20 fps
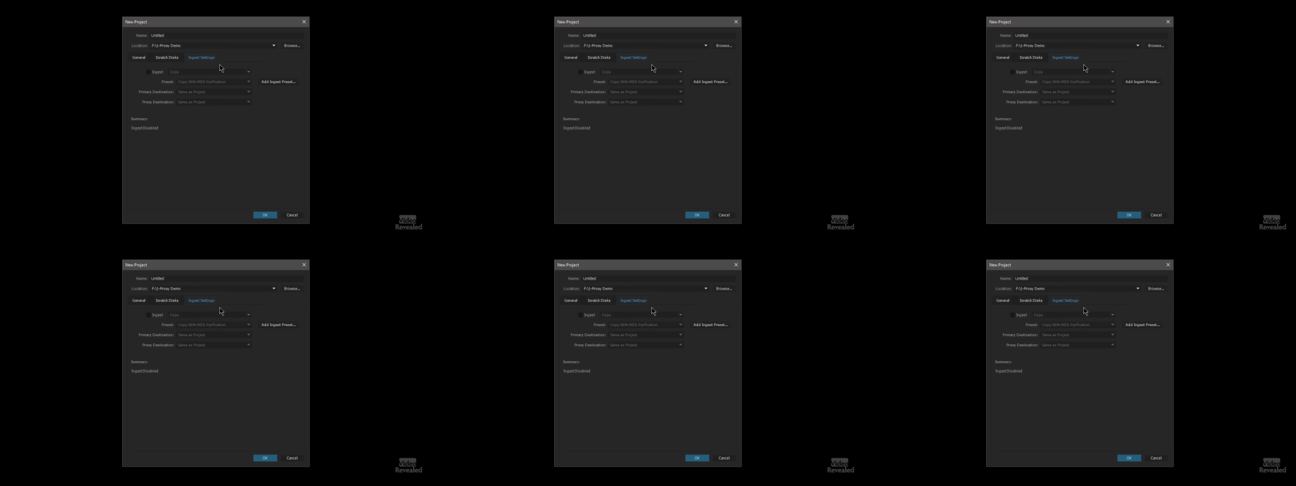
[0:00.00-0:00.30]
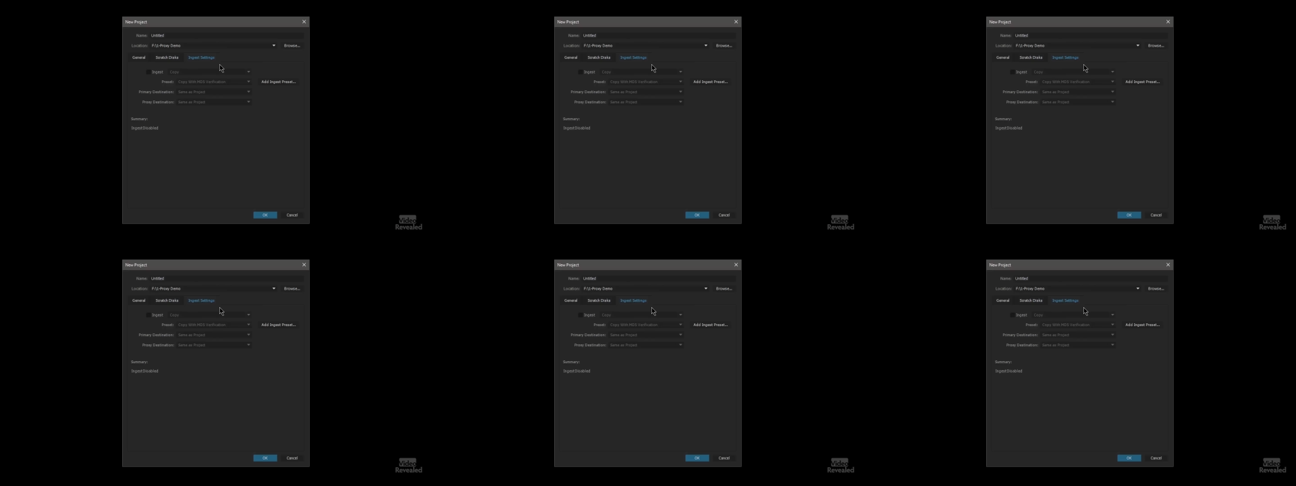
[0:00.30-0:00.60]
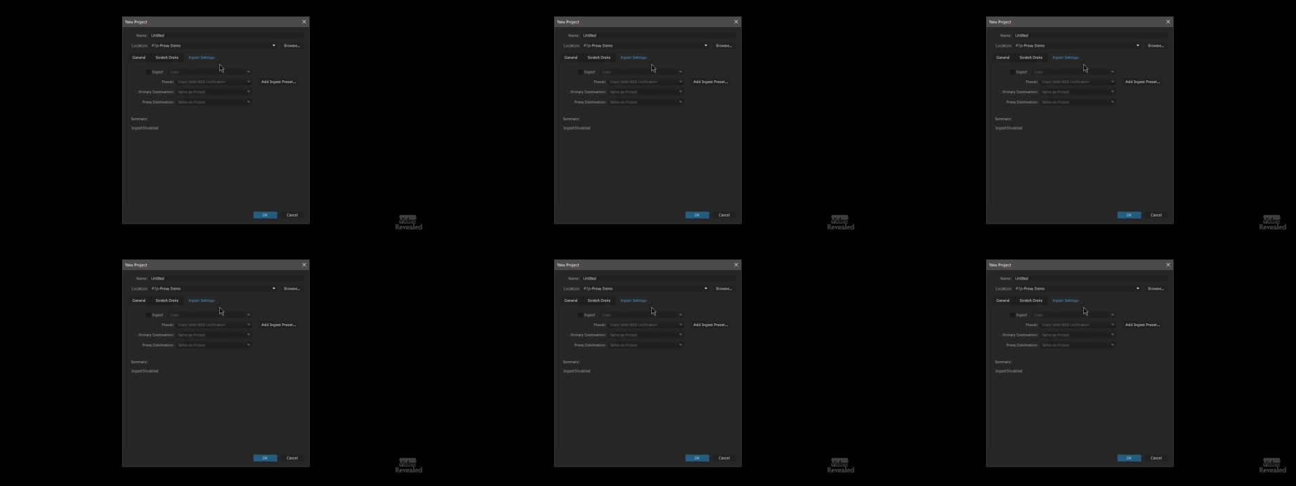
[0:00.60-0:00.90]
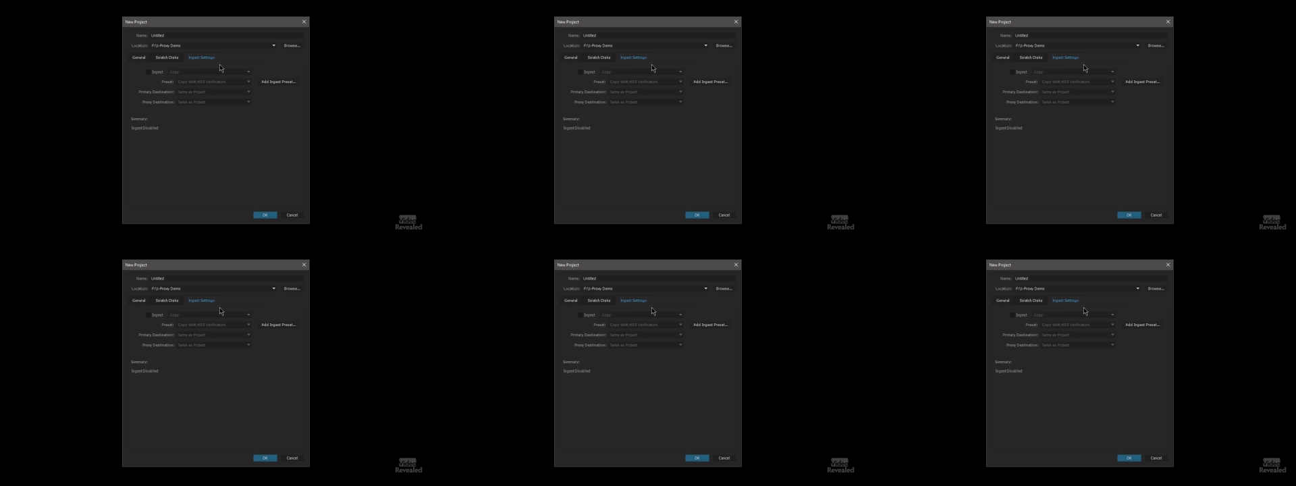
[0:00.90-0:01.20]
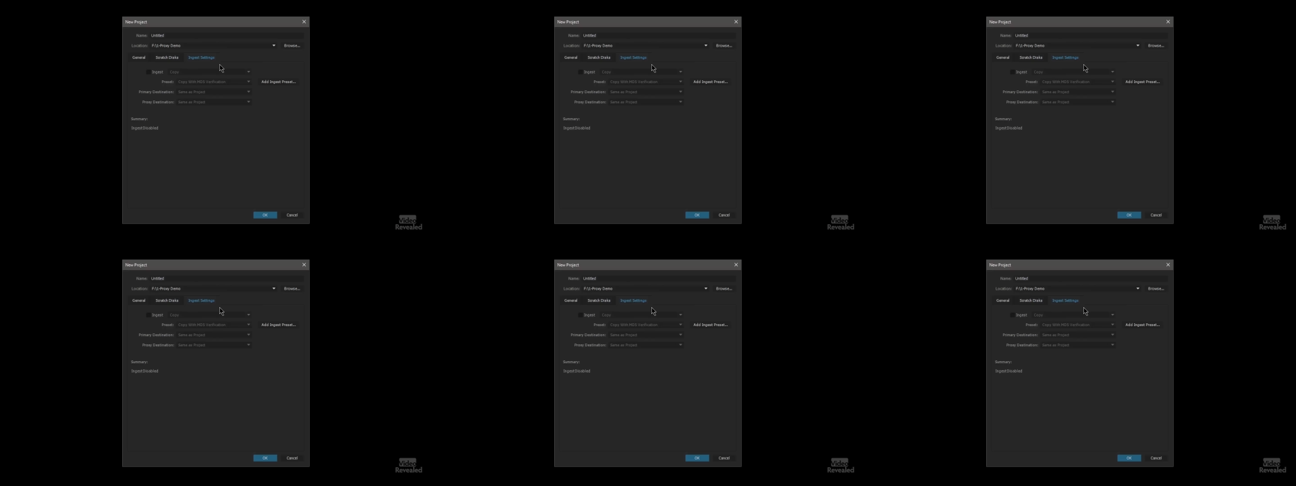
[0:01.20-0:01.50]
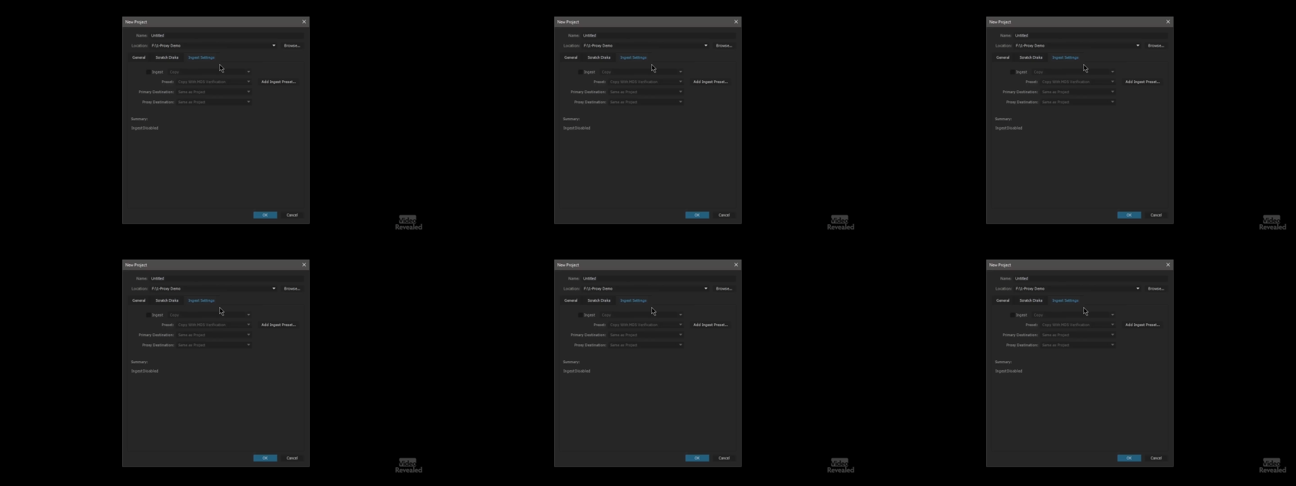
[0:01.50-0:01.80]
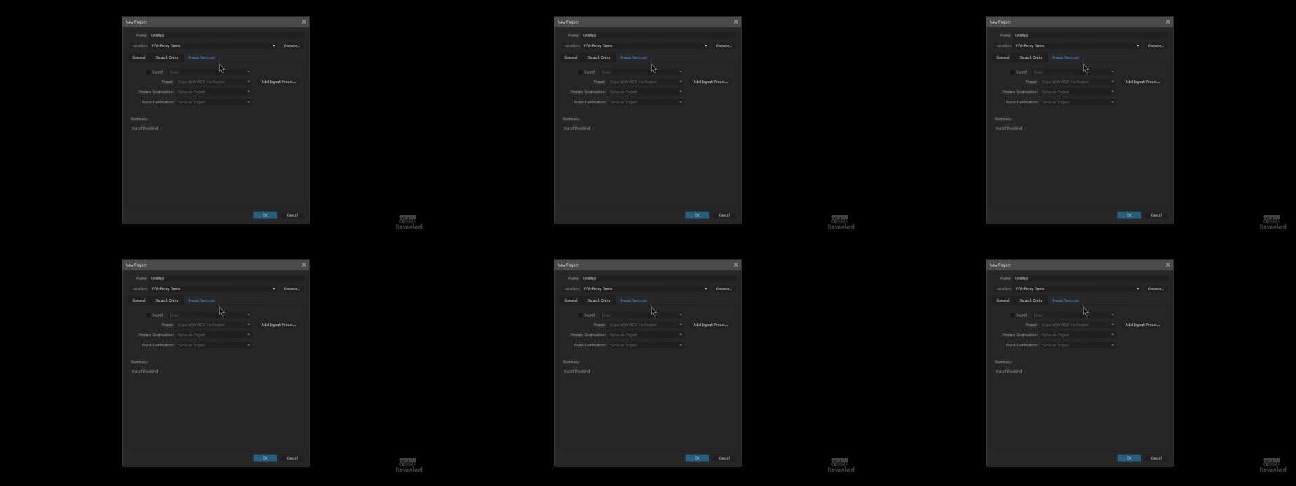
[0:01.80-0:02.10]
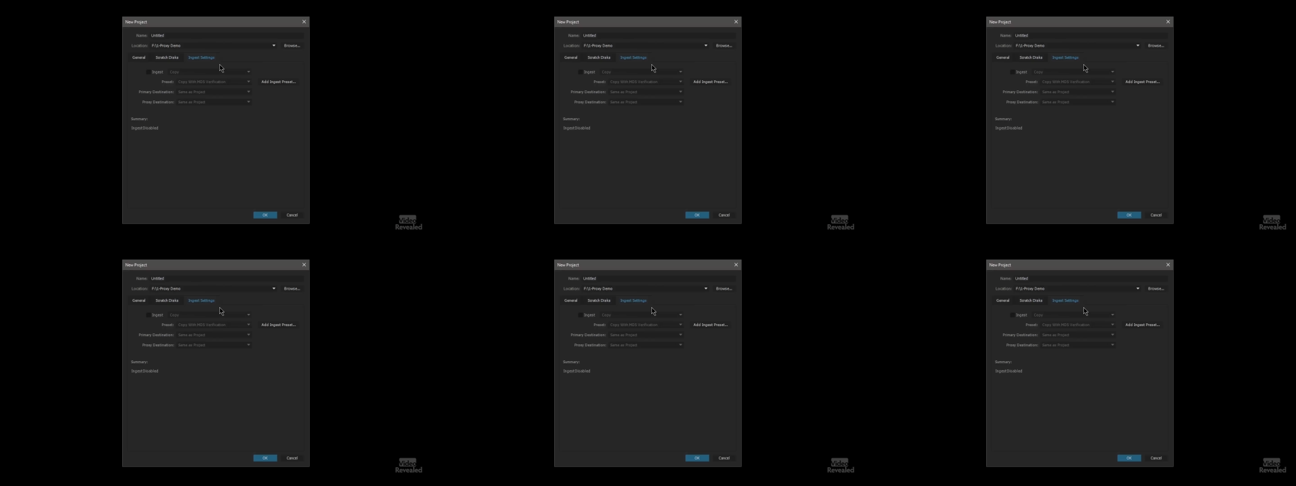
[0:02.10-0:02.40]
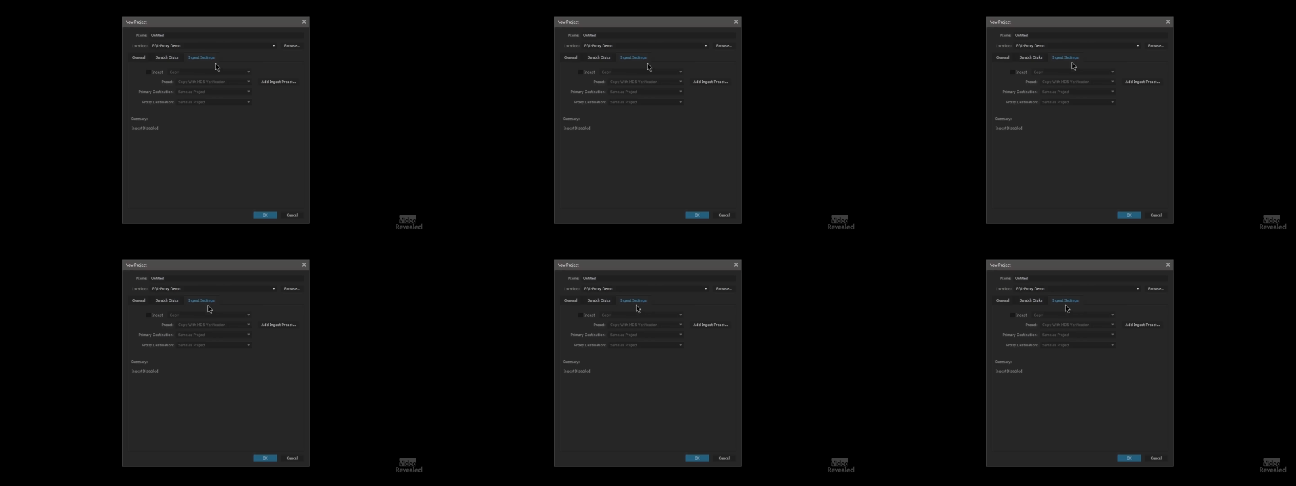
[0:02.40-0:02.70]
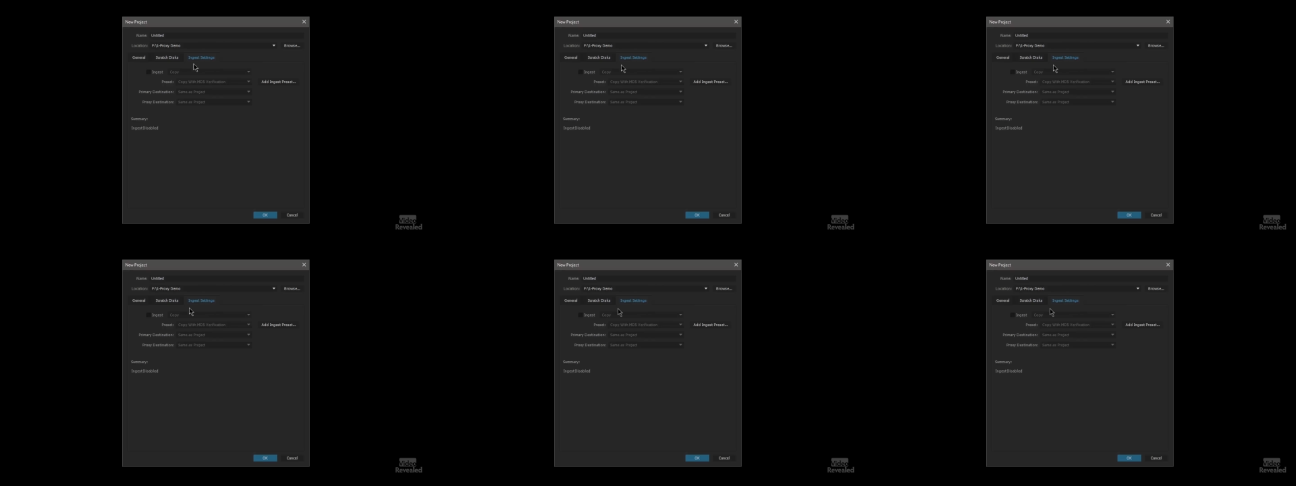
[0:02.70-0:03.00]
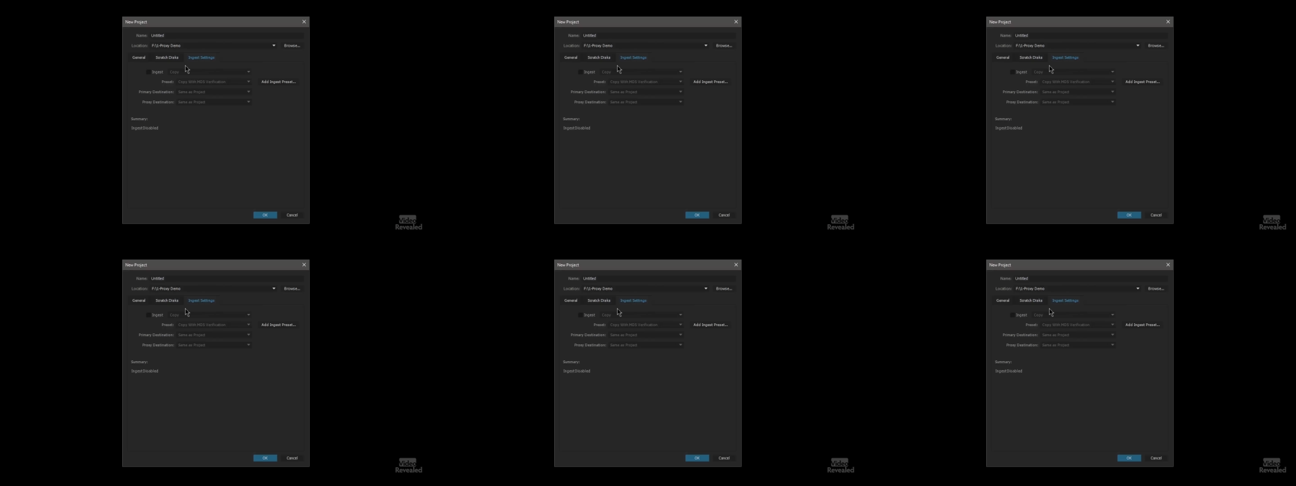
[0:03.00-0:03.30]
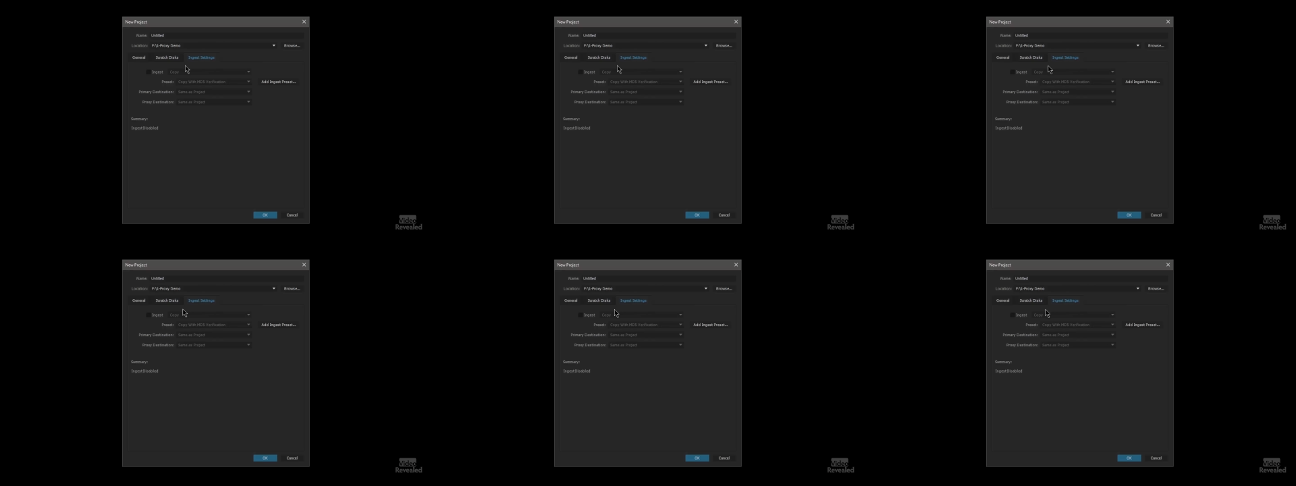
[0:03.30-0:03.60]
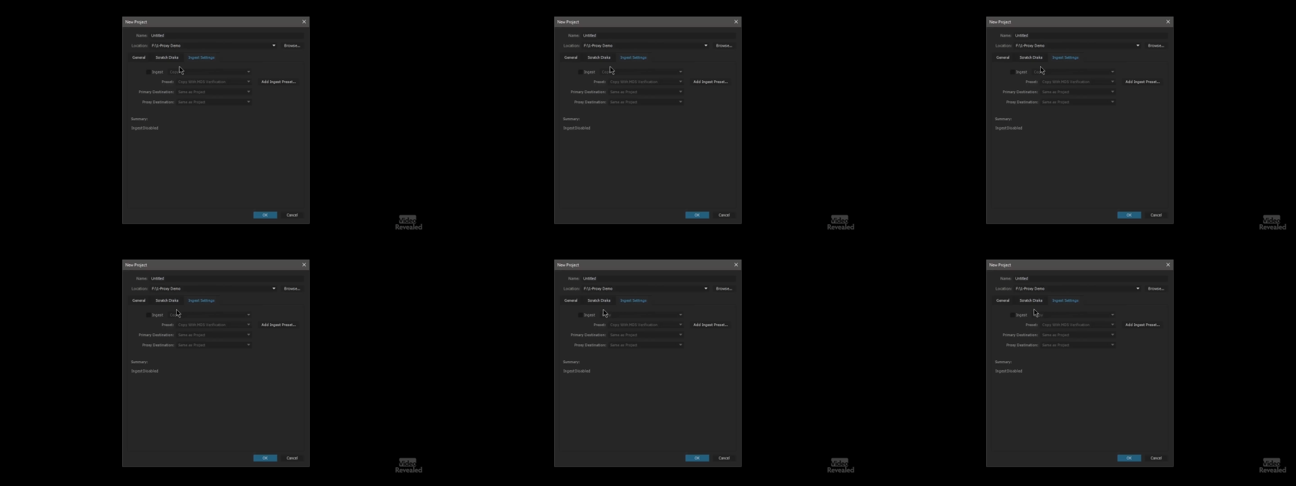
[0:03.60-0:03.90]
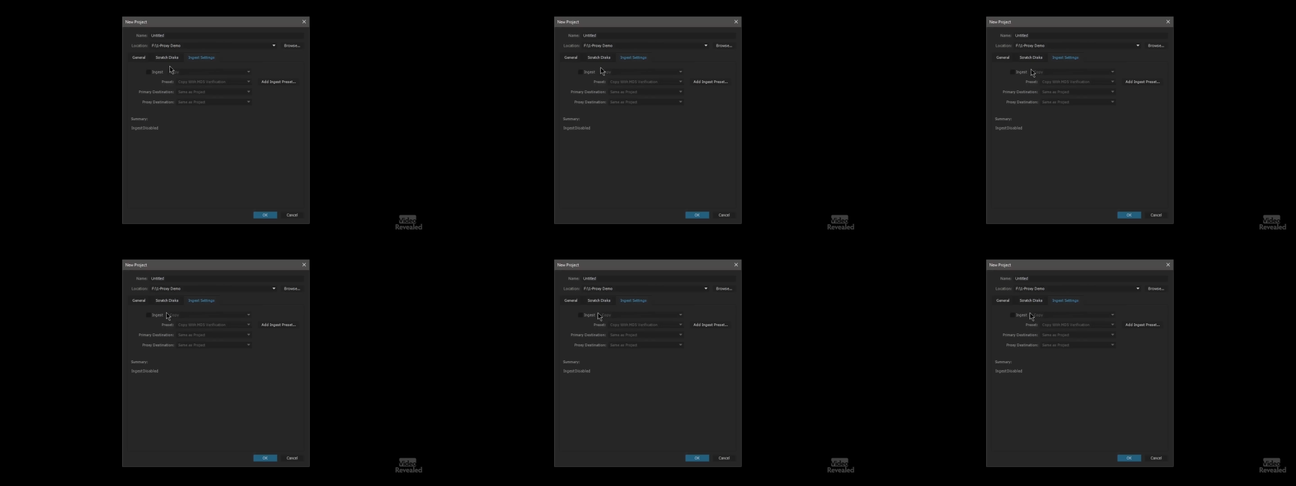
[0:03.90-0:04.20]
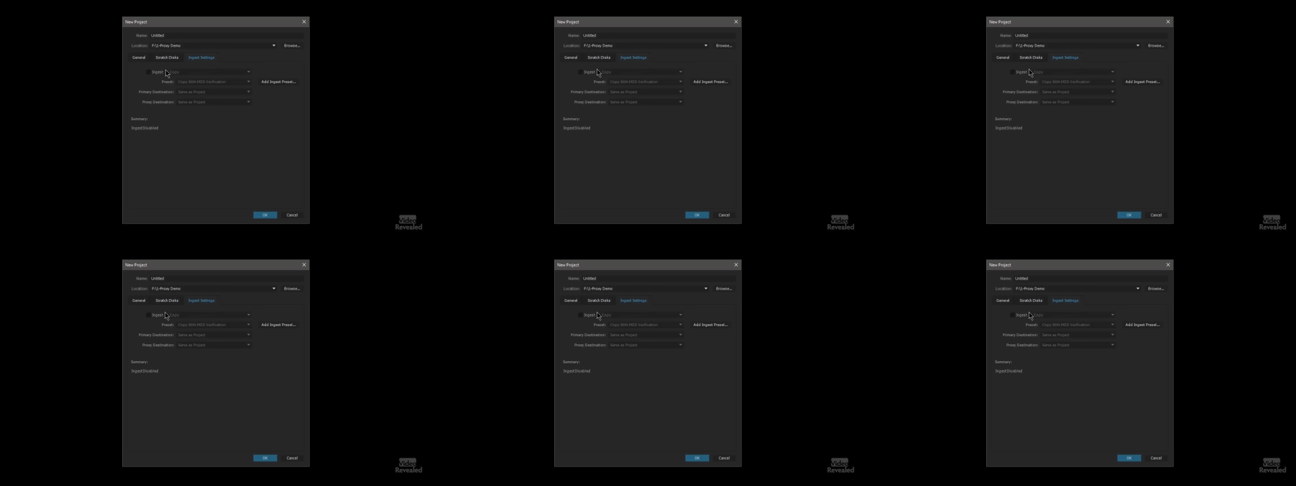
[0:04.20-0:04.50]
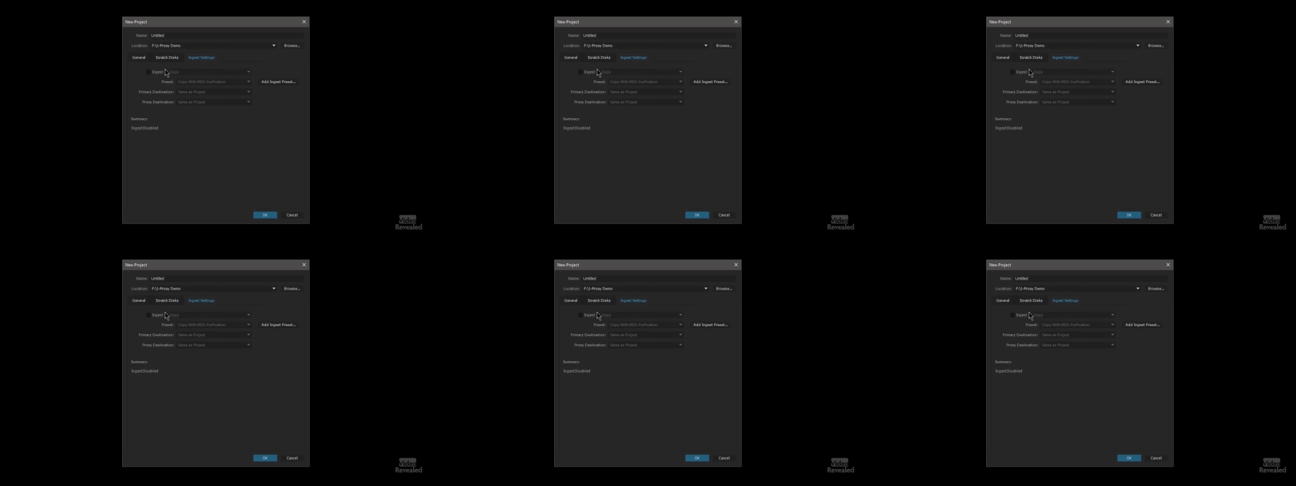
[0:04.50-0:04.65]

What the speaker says: Nobody's mouth can be seen.